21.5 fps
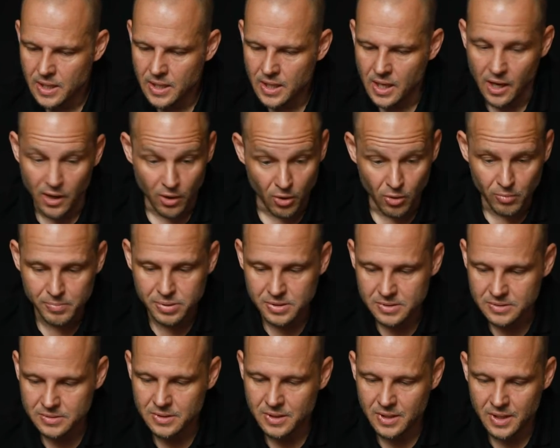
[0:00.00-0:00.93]
I hope.
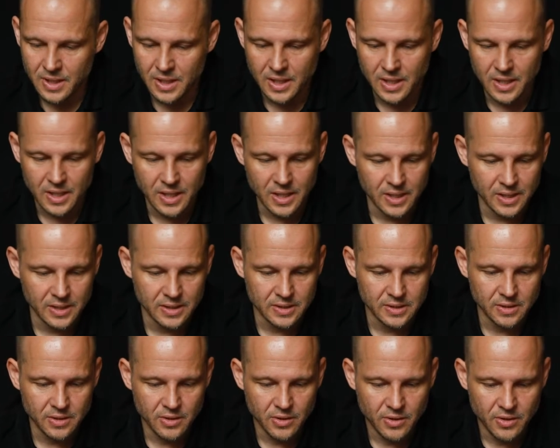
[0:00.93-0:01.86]

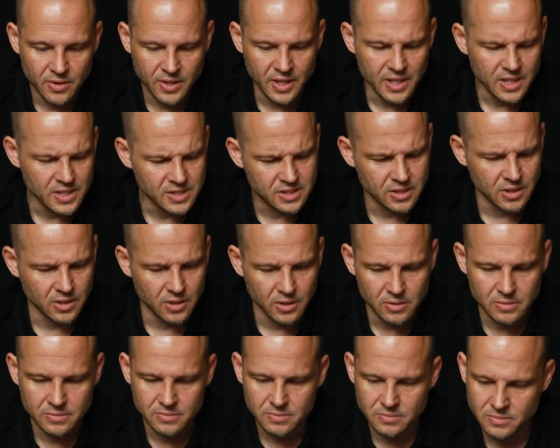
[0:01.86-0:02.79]
Thing is
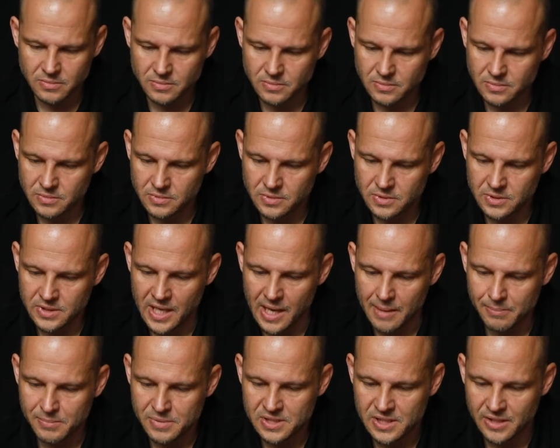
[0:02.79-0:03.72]
though, the
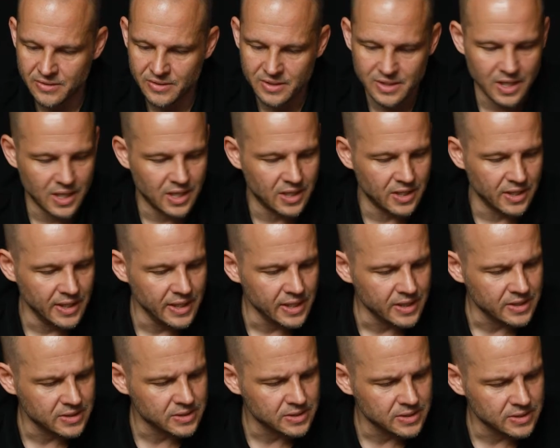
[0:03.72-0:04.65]

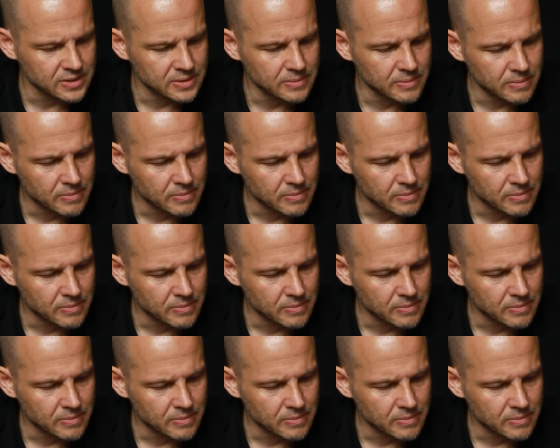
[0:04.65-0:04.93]
M7RX,